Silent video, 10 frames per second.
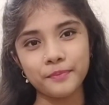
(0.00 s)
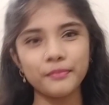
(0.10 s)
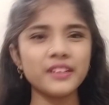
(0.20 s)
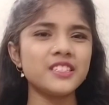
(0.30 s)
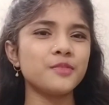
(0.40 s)

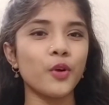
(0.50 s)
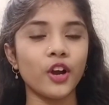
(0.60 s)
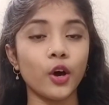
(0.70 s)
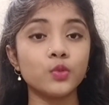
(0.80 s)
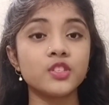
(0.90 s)
But it
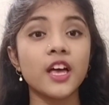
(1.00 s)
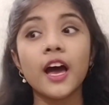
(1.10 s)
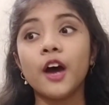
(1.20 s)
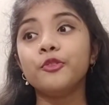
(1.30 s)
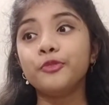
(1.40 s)
pronounced
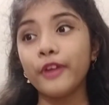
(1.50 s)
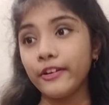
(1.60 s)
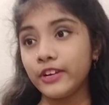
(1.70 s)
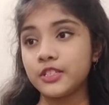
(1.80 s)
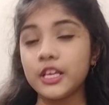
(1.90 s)

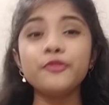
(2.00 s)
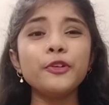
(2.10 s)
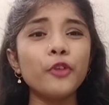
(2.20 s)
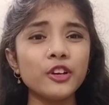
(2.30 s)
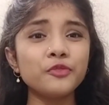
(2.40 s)
varies. If
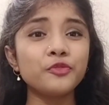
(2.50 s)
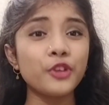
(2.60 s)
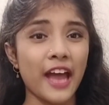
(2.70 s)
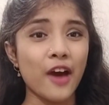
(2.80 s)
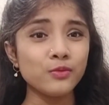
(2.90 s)
you want to
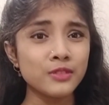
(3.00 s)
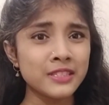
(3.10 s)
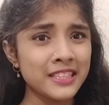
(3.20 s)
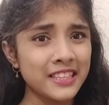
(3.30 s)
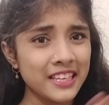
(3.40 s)
pronounce
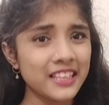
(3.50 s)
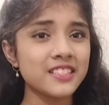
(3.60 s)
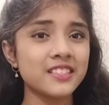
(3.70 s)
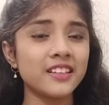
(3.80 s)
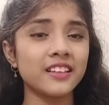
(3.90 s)

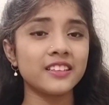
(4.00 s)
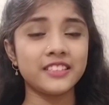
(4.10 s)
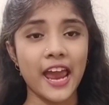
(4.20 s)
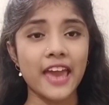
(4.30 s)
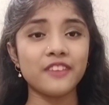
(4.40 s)
this
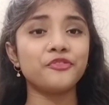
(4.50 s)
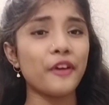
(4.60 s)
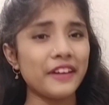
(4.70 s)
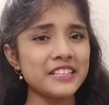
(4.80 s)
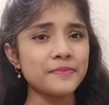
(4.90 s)
day
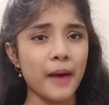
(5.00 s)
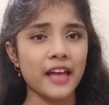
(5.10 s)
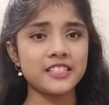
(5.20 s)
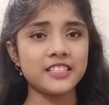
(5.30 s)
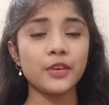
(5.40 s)
very
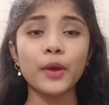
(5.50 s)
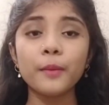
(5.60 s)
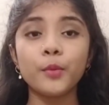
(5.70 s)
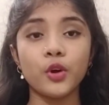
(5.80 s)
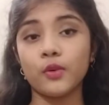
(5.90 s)
smartly, you
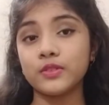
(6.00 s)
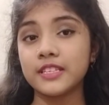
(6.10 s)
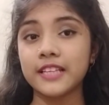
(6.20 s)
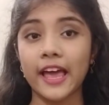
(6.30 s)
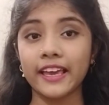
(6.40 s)
can pronounce
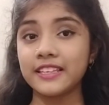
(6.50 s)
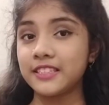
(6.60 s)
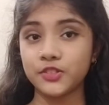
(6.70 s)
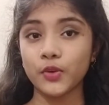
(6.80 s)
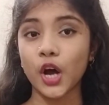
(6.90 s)
it this.
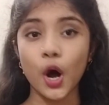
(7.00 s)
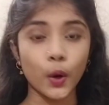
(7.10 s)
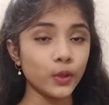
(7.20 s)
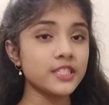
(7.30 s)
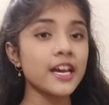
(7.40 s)
It's
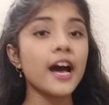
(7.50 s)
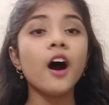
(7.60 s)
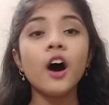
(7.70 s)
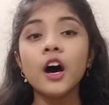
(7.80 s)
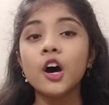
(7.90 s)
called
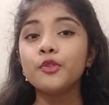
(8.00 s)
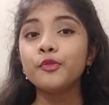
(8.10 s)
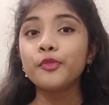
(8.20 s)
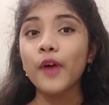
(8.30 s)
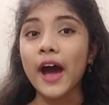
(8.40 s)

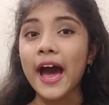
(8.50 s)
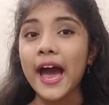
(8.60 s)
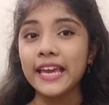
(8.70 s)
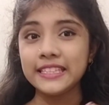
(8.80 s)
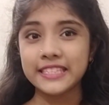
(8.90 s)

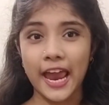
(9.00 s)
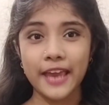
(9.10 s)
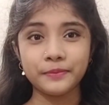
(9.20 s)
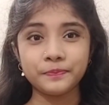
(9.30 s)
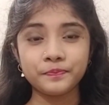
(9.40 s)

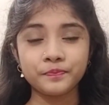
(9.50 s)
Friday.